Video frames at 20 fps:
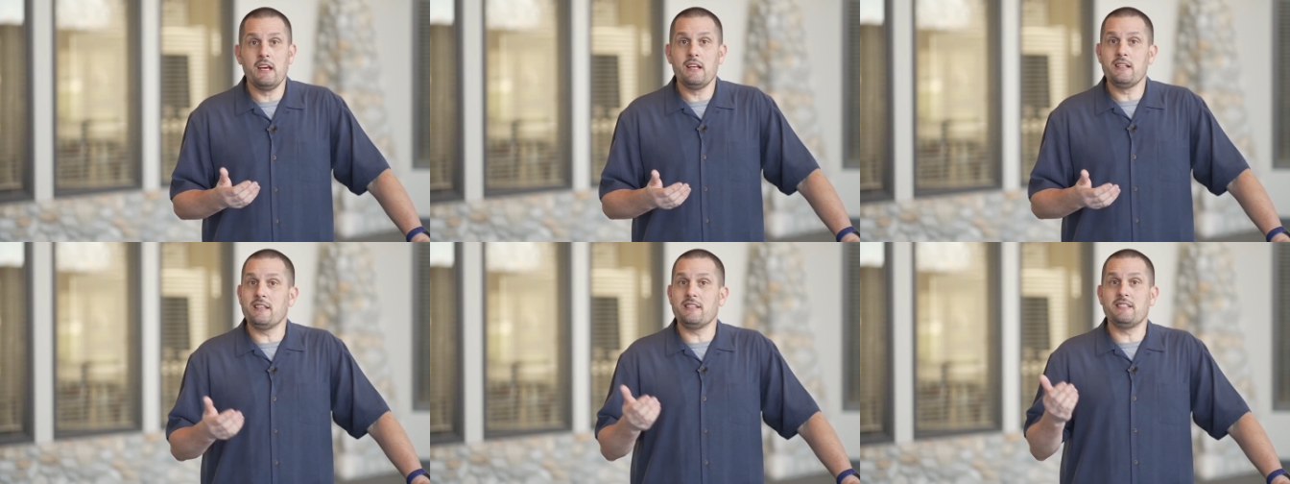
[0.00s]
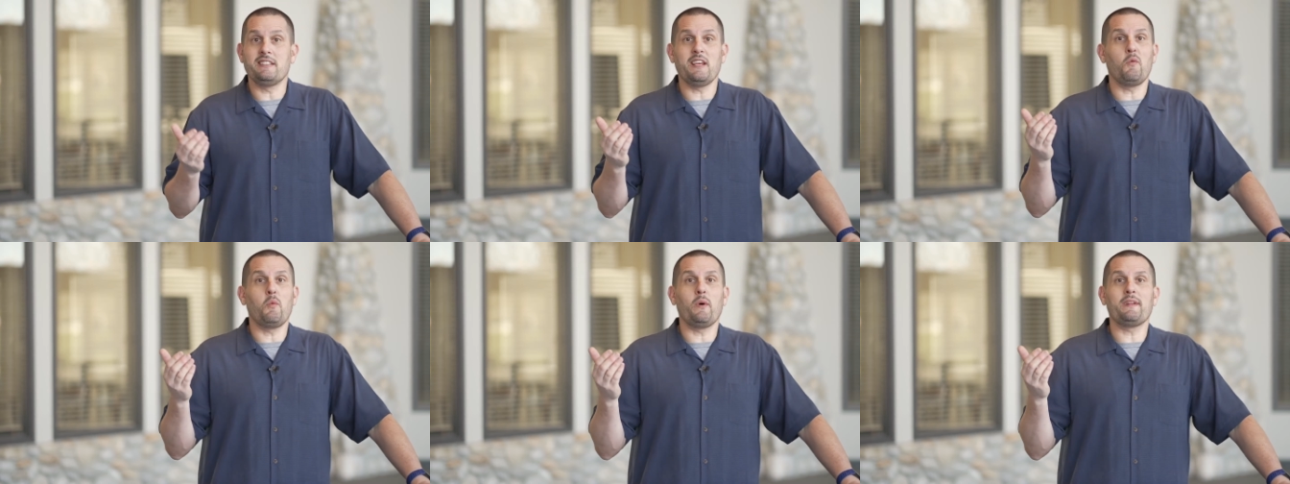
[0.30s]
to
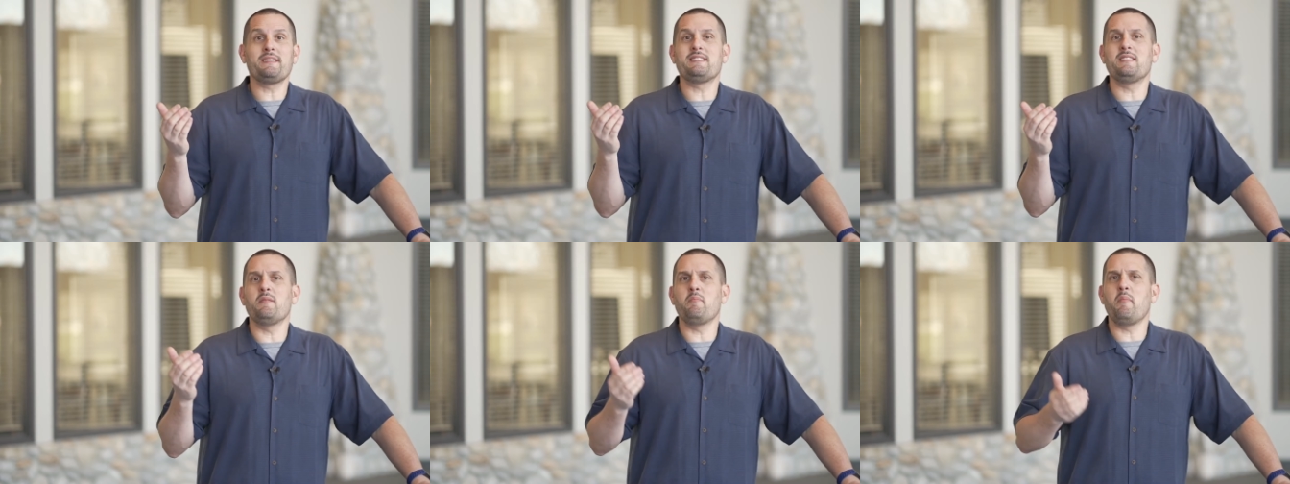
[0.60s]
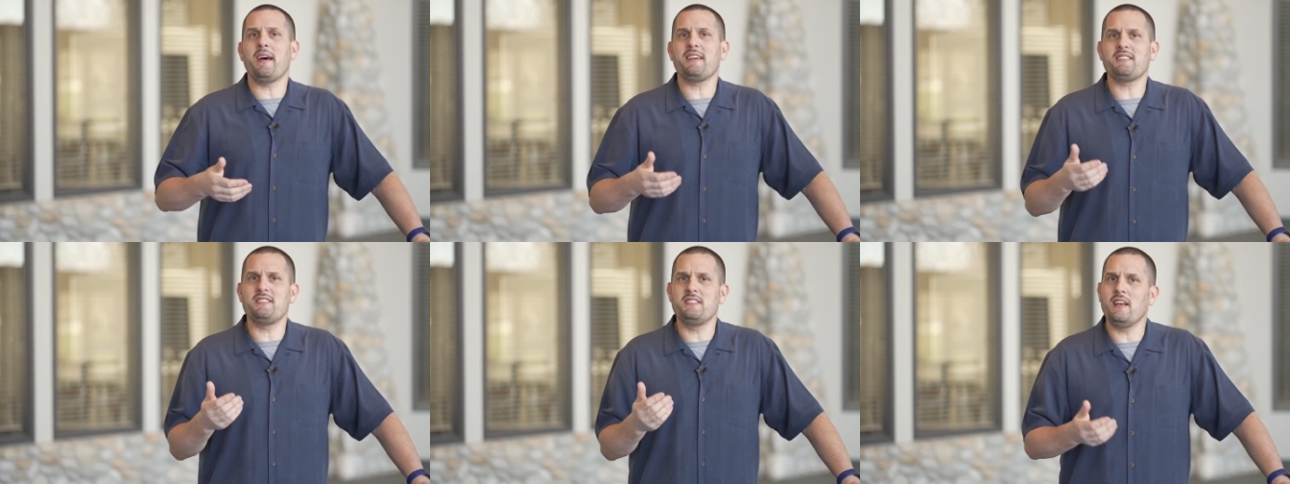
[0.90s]
see what's the
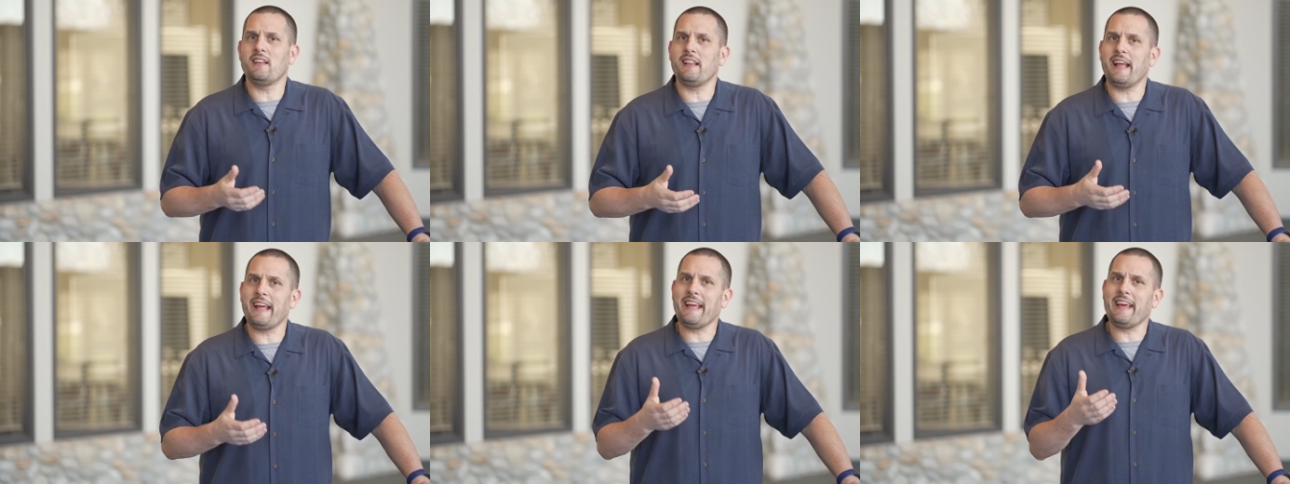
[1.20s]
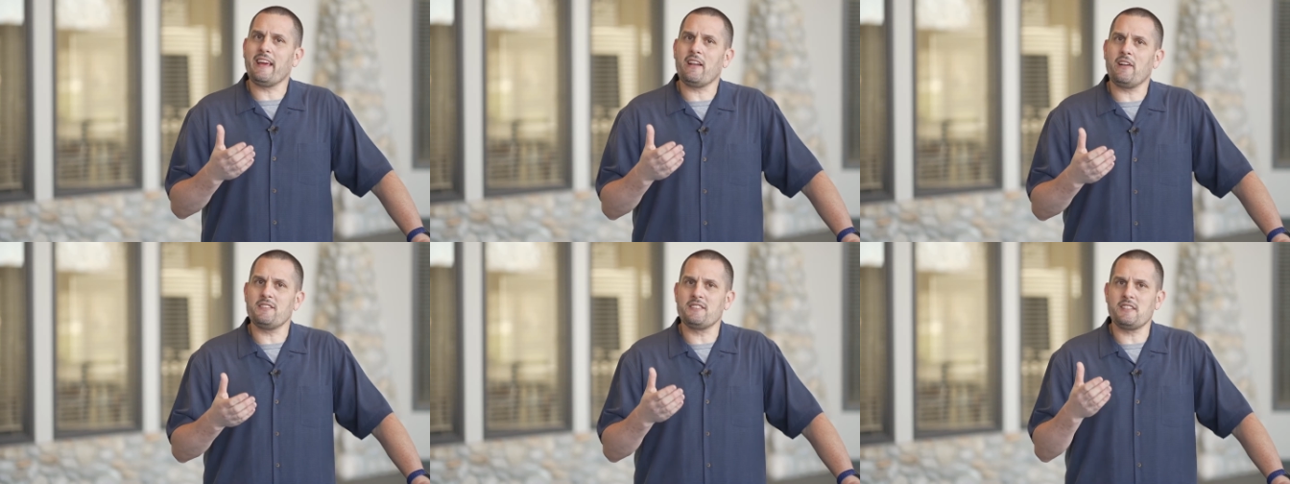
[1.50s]
best deal I can
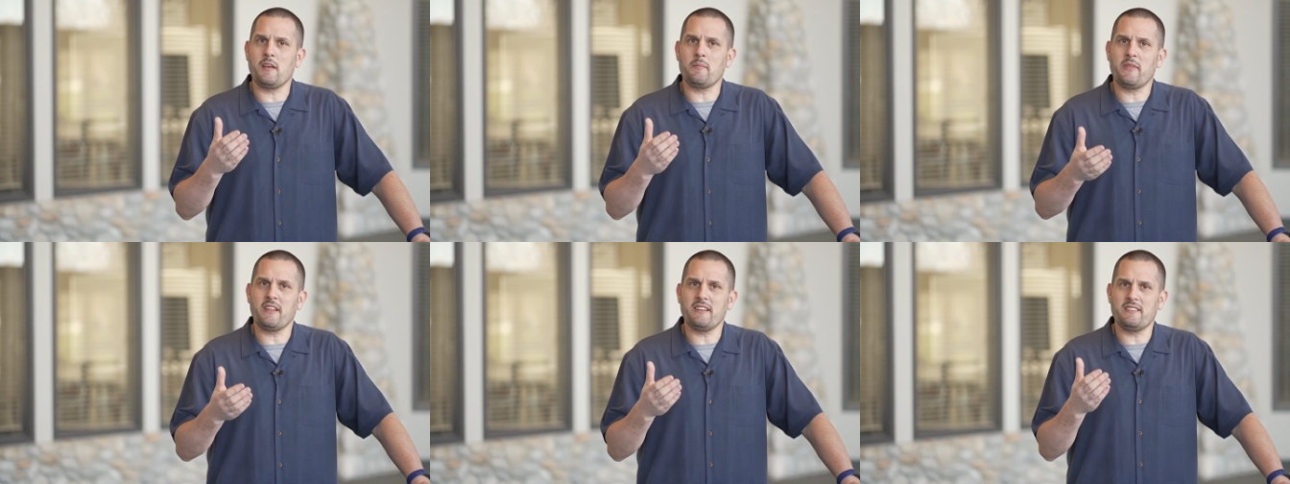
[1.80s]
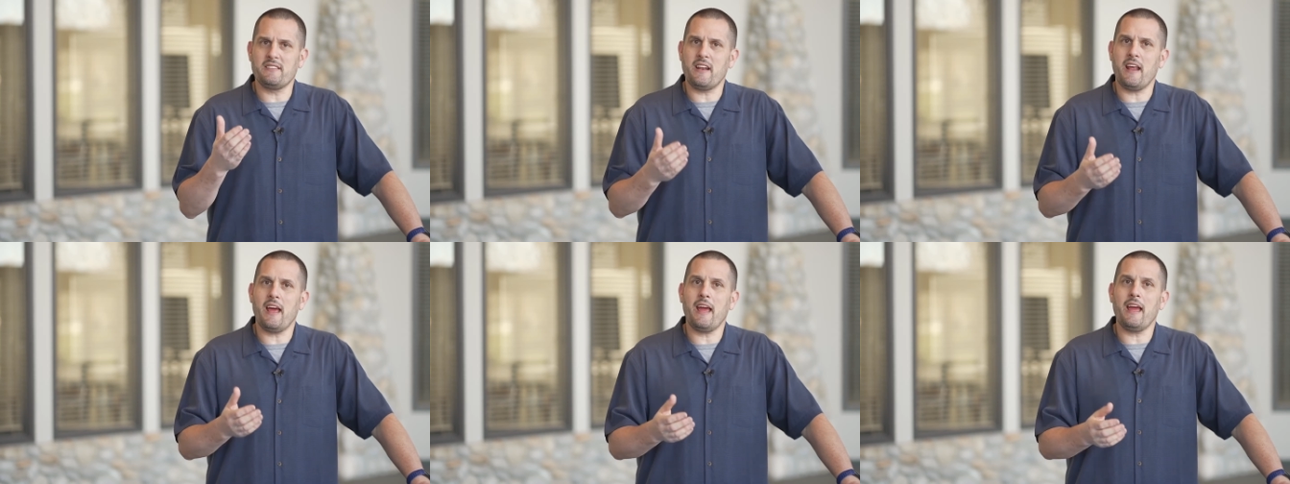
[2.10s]
get on something
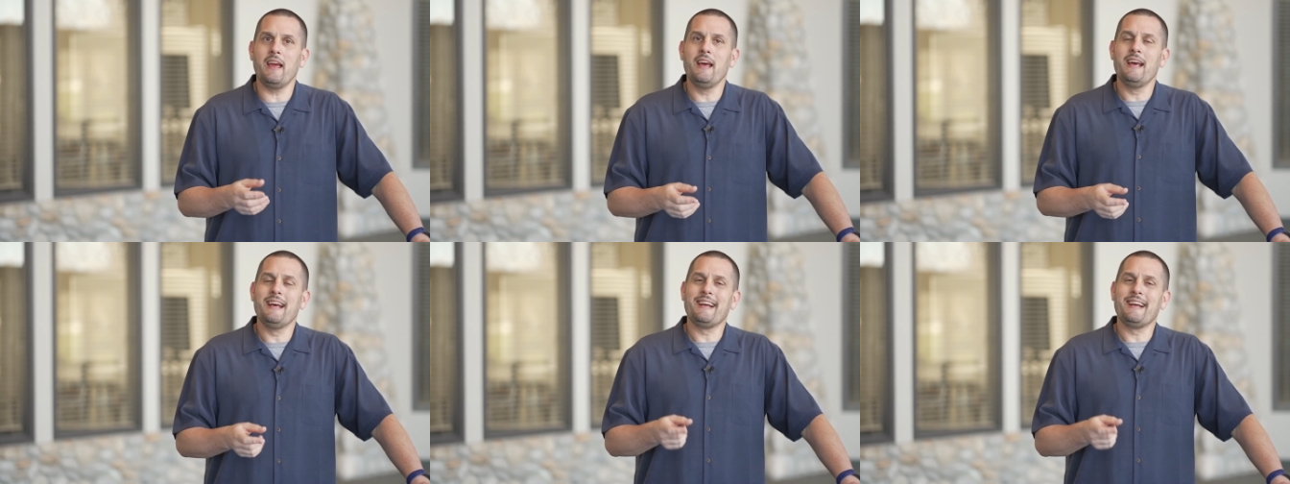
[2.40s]
today